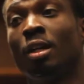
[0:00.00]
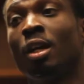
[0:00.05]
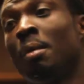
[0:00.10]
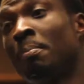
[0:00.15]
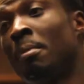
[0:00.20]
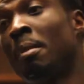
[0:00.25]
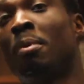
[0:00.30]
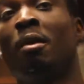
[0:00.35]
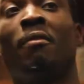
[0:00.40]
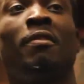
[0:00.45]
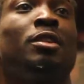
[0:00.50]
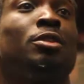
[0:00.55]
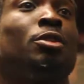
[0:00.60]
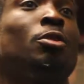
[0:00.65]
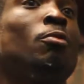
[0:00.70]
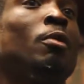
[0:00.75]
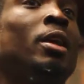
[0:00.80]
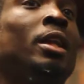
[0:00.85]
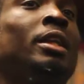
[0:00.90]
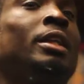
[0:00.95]
My brother's
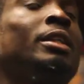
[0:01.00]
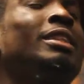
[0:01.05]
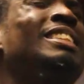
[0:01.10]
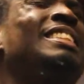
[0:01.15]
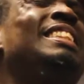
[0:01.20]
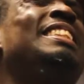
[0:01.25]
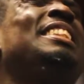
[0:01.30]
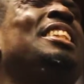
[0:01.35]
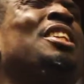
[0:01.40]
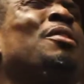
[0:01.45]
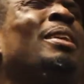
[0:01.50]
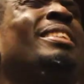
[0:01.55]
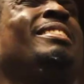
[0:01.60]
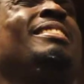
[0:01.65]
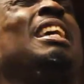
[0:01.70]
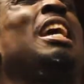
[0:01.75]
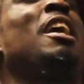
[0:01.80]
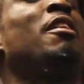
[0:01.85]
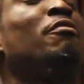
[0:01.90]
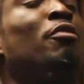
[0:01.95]
over and it
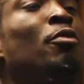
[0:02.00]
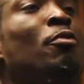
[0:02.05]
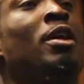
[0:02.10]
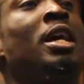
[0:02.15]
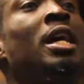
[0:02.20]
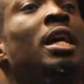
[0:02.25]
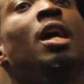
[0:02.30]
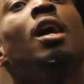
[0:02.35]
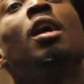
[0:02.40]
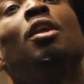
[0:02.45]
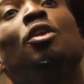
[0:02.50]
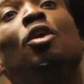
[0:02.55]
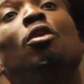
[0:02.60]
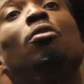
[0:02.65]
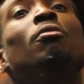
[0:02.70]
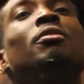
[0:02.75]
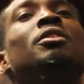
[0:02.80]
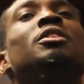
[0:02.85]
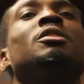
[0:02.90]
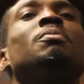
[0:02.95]
disintegrates everywhere. No
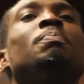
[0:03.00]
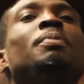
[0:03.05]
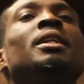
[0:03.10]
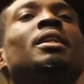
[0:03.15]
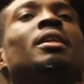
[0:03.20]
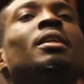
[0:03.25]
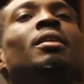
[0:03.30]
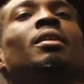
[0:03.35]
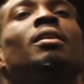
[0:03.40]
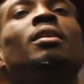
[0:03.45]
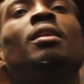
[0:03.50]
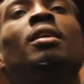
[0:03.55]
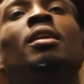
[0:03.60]
one's speaking.